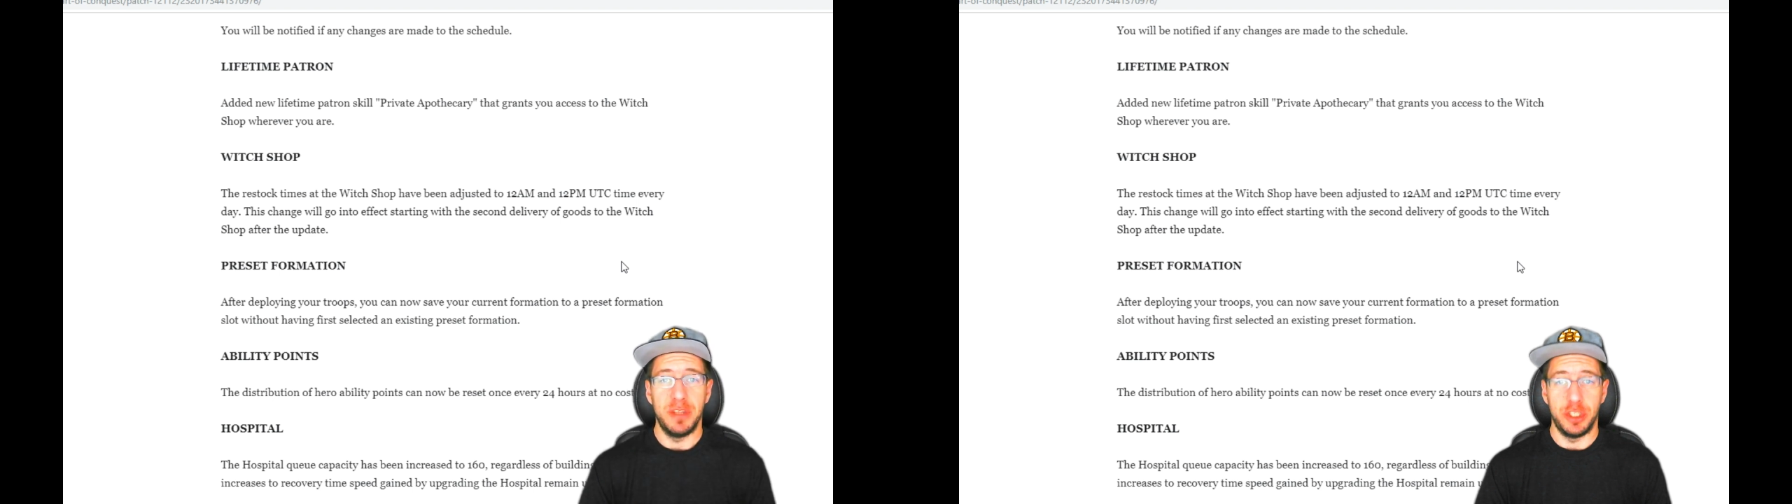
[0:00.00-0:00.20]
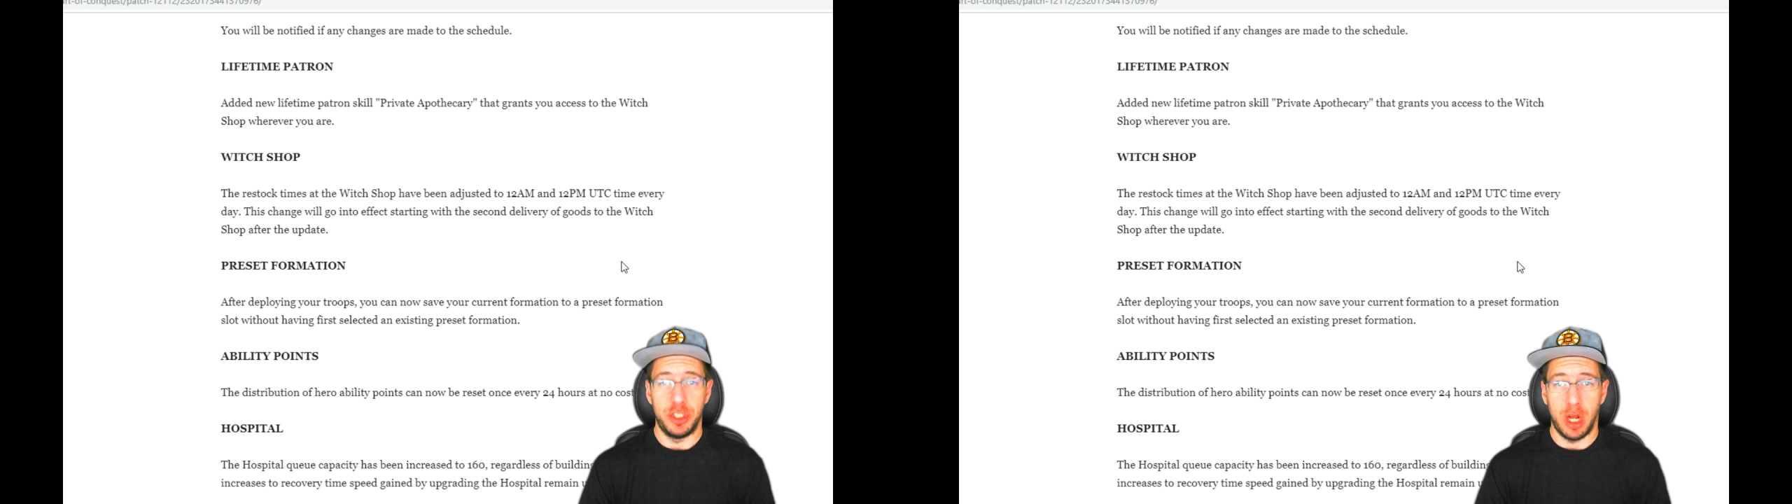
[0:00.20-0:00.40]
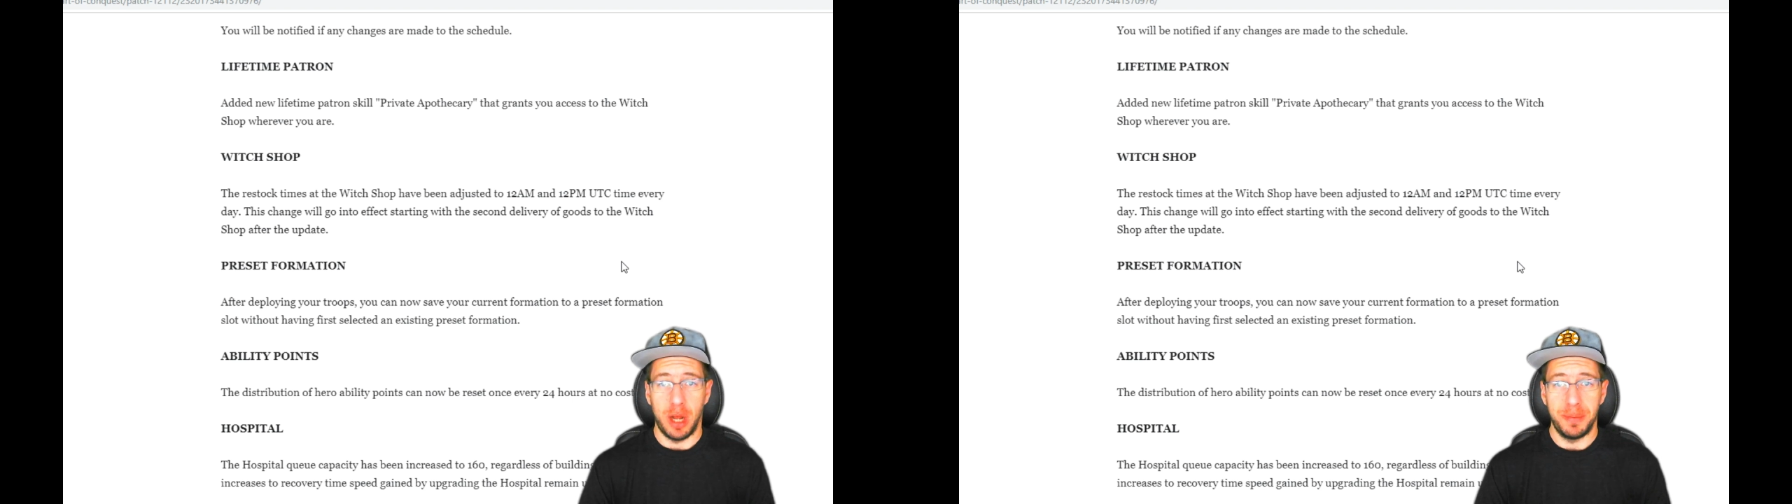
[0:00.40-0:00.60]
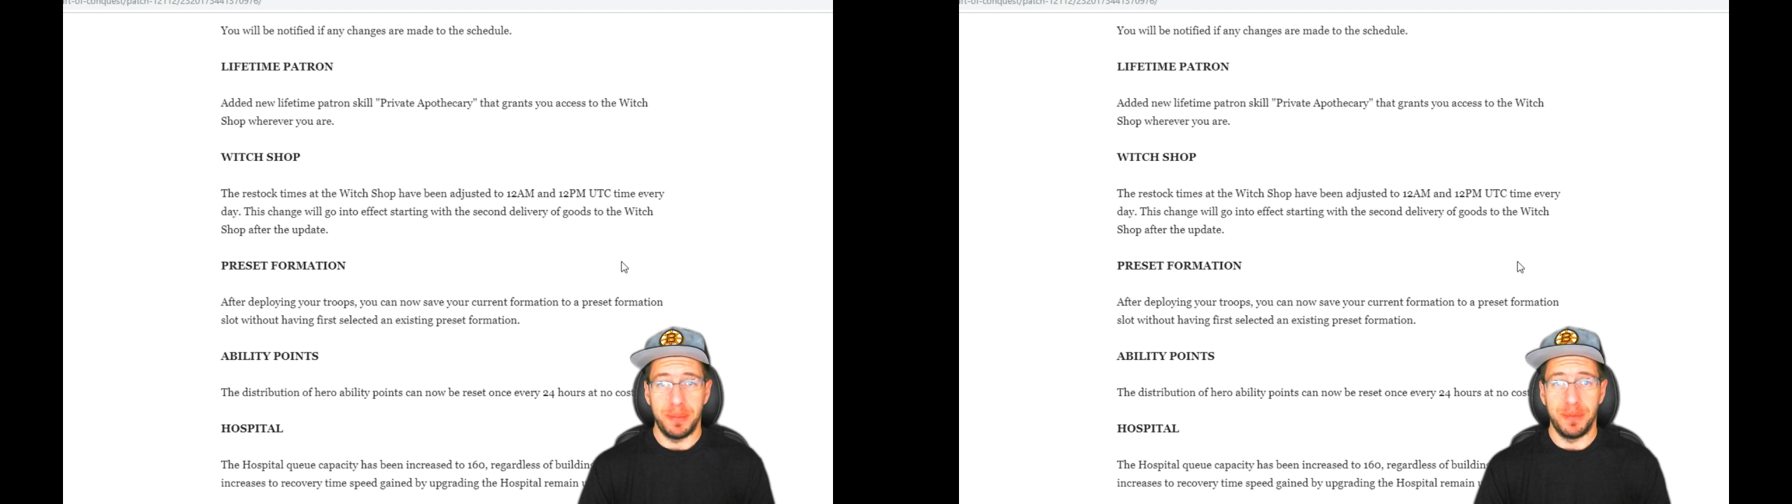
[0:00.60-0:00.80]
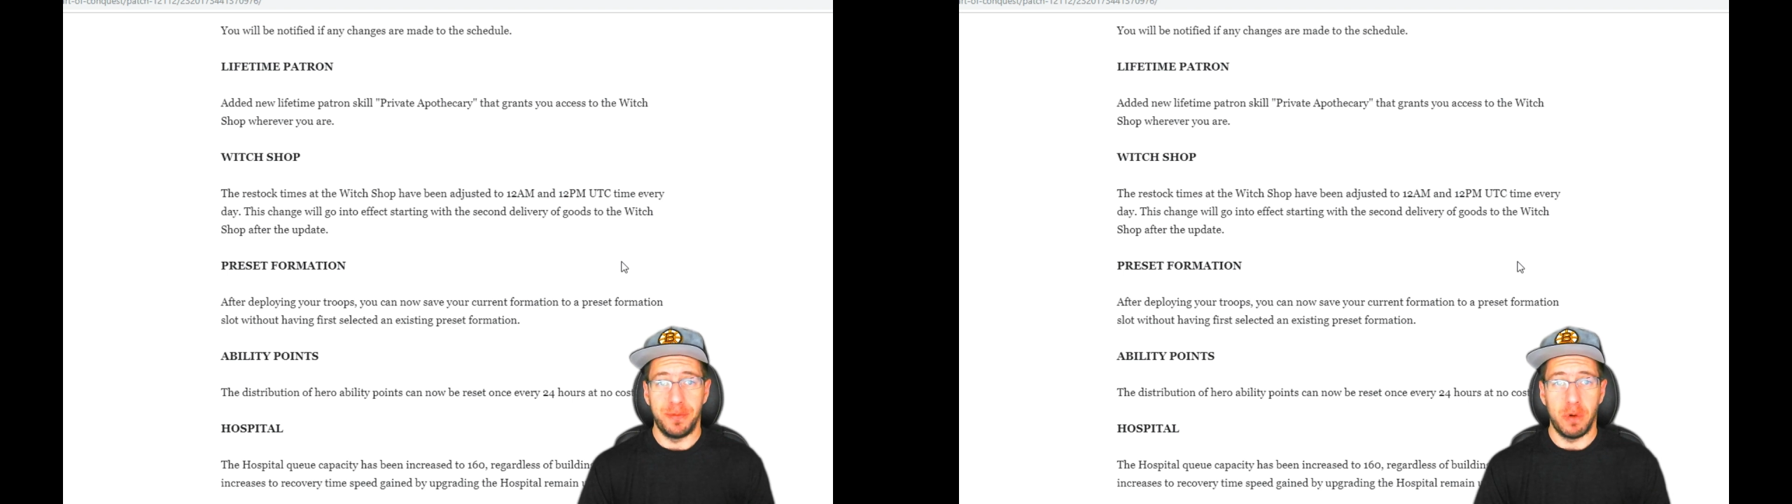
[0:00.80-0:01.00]
the
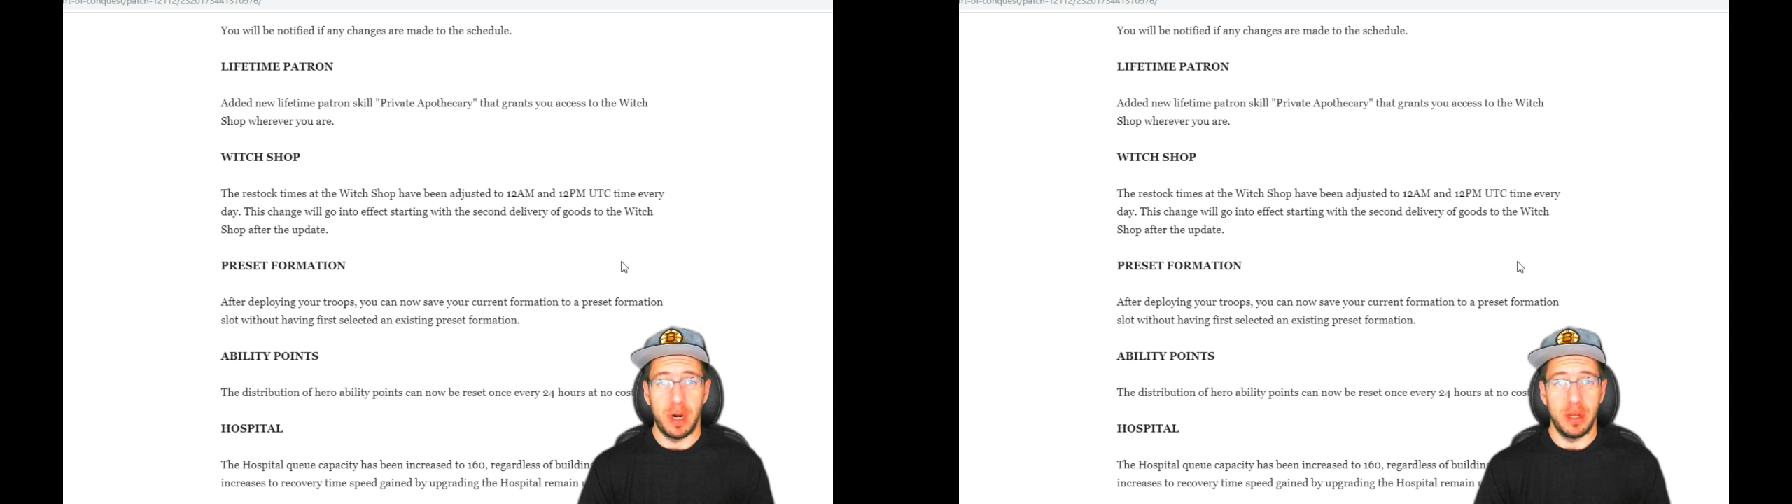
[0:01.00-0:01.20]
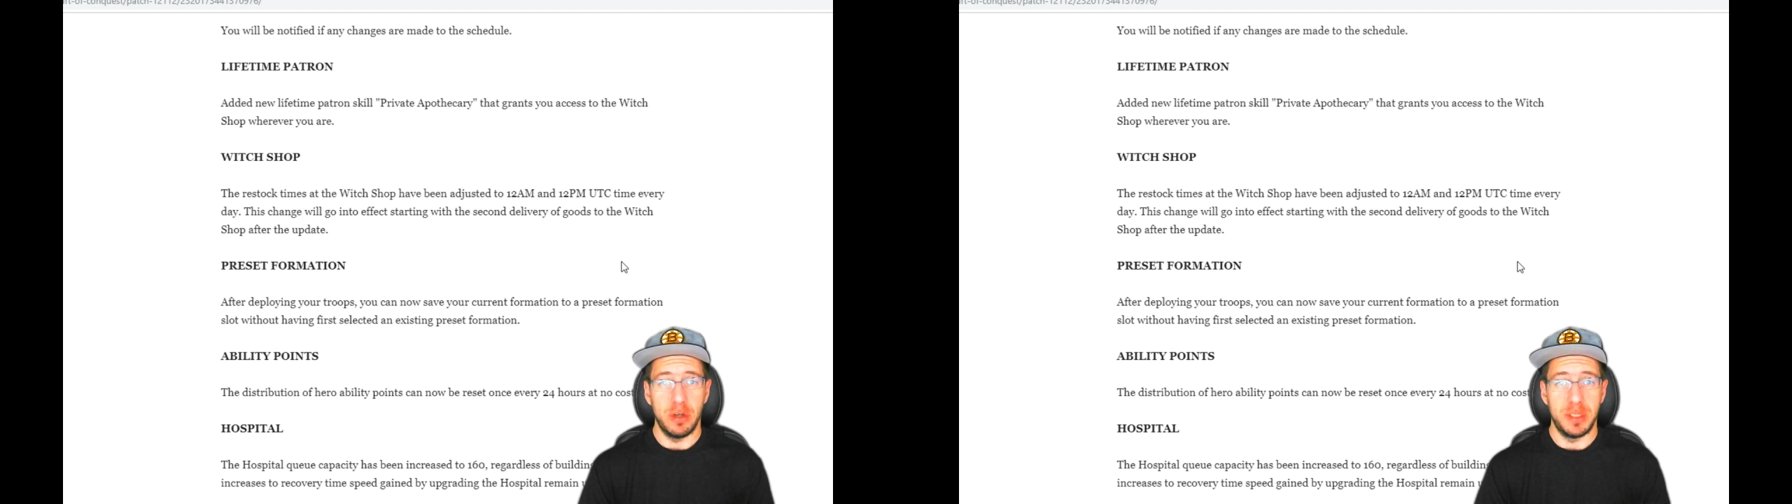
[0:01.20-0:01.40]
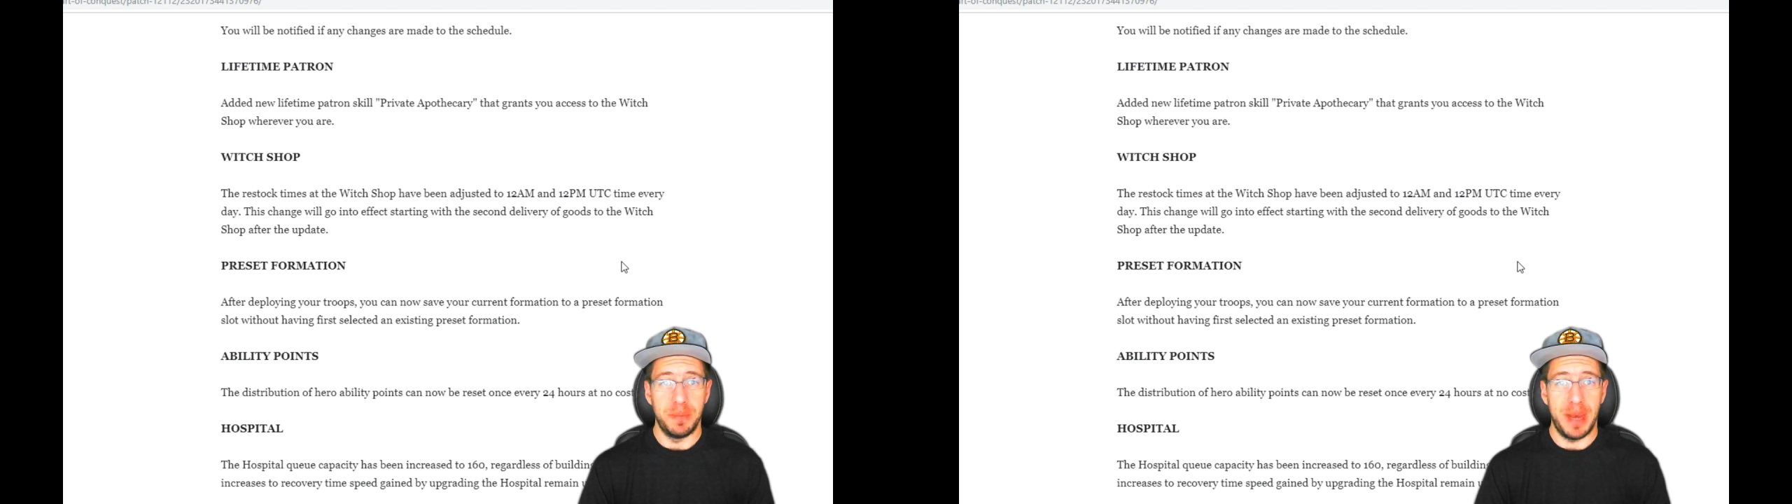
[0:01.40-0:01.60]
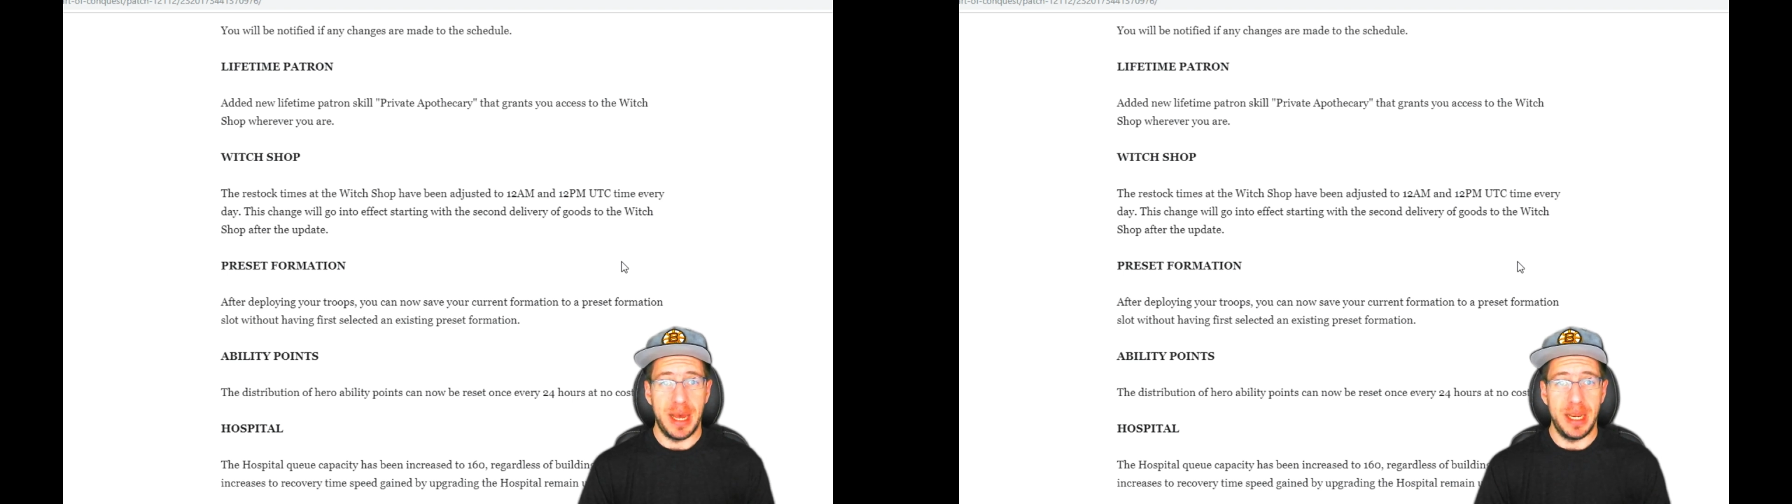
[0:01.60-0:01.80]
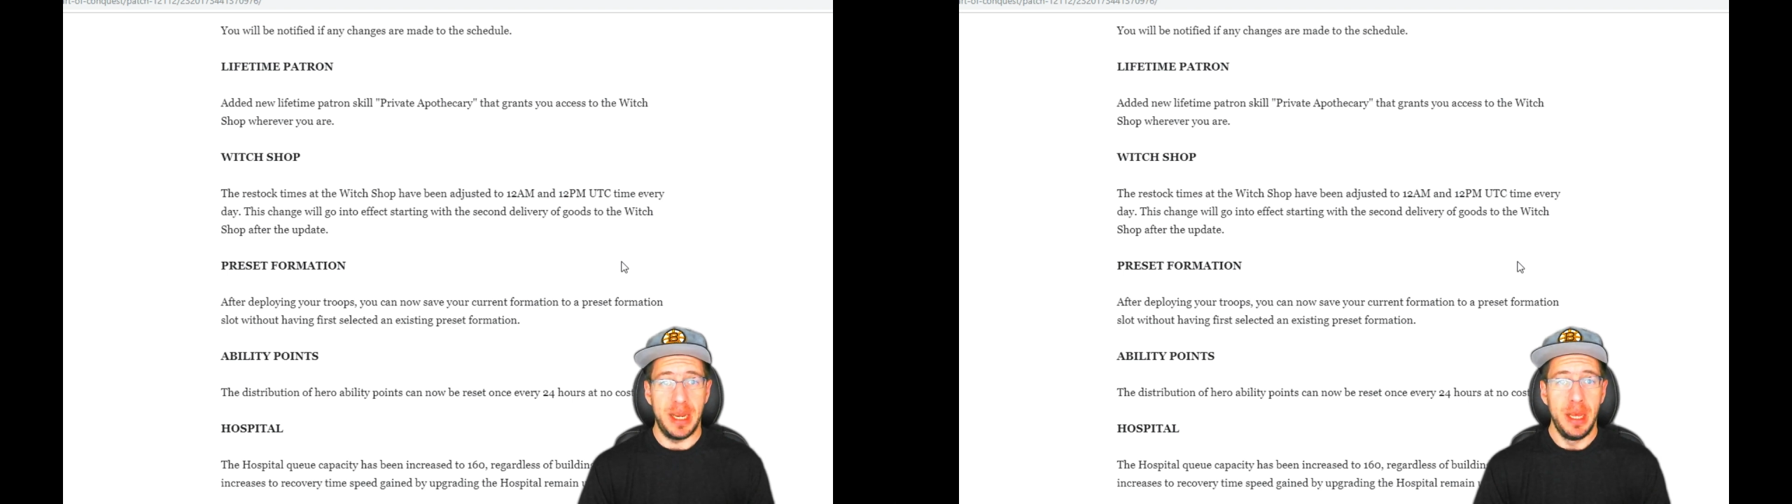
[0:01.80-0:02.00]
shop before I go to
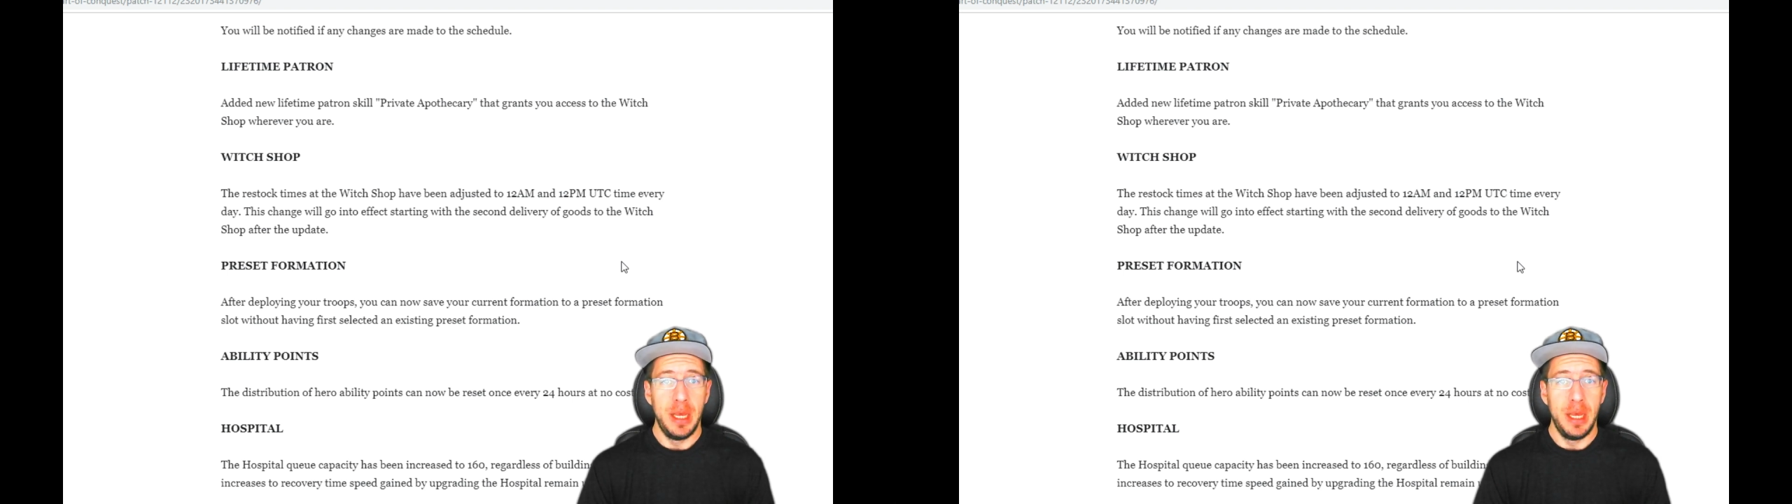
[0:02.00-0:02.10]
bed.